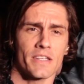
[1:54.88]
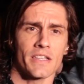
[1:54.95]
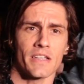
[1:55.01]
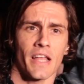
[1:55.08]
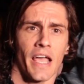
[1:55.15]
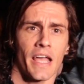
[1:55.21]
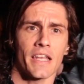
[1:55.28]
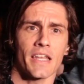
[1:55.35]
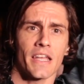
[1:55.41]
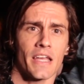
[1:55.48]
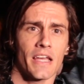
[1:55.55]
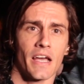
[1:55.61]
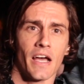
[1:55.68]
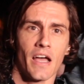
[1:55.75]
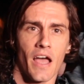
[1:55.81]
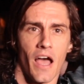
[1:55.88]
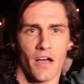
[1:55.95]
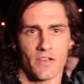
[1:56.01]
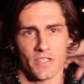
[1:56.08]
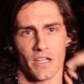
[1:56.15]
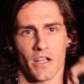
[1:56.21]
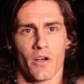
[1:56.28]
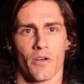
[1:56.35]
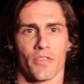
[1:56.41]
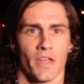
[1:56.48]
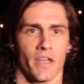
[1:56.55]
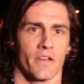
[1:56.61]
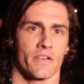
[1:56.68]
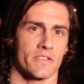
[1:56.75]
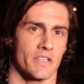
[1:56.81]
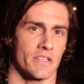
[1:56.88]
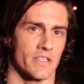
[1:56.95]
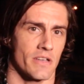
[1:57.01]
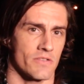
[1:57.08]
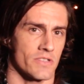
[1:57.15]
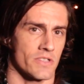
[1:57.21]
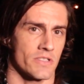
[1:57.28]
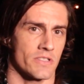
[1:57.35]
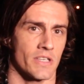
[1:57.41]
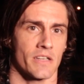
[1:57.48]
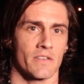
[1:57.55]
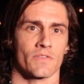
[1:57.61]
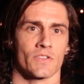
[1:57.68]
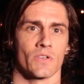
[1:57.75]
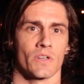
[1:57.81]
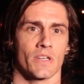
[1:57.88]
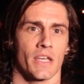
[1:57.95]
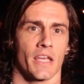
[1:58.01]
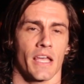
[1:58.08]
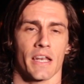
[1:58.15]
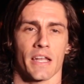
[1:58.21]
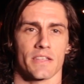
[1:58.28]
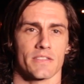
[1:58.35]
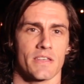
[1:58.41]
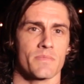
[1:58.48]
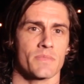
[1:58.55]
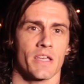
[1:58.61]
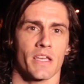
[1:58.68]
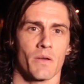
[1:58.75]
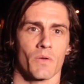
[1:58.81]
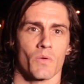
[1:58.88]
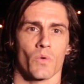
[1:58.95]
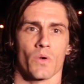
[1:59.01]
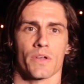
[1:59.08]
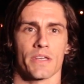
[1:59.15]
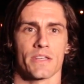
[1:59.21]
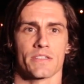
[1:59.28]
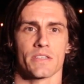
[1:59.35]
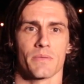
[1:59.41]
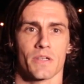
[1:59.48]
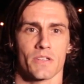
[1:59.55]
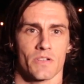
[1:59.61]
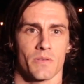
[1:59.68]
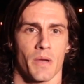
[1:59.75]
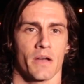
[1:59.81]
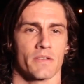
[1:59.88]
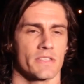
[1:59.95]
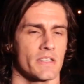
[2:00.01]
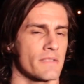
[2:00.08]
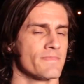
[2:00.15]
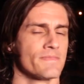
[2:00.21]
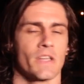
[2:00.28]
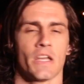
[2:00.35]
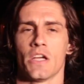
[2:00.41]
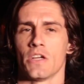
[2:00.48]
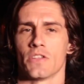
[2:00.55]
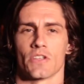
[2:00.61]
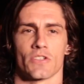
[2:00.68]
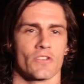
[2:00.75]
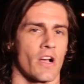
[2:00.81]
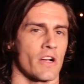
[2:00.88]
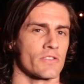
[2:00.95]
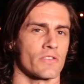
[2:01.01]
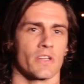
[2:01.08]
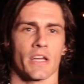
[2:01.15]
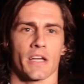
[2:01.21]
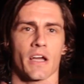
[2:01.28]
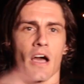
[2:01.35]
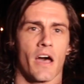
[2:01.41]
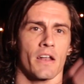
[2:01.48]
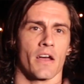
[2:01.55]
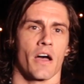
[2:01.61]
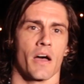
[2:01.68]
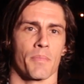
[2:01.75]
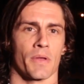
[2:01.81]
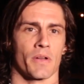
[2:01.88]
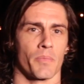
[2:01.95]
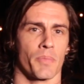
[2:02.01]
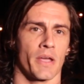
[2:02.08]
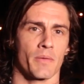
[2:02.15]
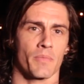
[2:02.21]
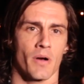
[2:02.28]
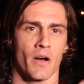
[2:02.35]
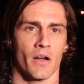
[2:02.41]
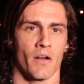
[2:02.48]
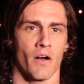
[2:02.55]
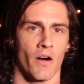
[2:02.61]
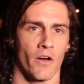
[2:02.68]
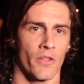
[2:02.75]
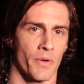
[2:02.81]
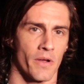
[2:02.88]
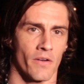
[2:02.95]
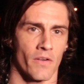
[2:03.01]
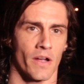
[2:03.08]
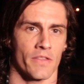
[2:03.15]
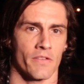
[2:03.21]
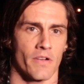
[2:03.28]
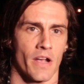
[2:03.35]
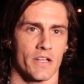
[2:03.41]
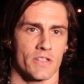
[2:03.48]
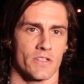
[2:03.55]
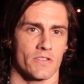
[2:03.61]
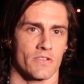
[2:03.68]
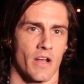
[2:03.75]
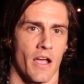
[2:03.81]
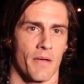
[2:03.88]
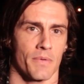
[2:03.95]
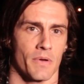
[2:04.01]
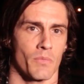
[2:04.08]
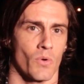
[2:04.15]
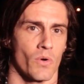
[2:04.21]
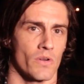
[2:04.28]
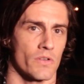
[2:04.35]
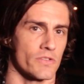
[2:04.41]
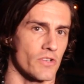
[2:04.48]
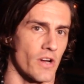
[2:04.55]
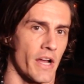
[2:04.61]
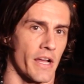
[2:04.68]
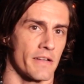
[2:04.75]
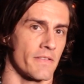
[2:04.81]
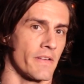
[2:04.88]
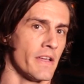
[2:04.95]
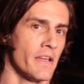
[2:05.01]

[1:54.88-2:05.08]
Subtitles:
landed it, I was like, oh, thank goodness, because I was just sick of doing it. And it seems like it would work easy because you're bouncing. The trucks will get caught up. It'll ping pong all around the ratchet strap. Your board will try and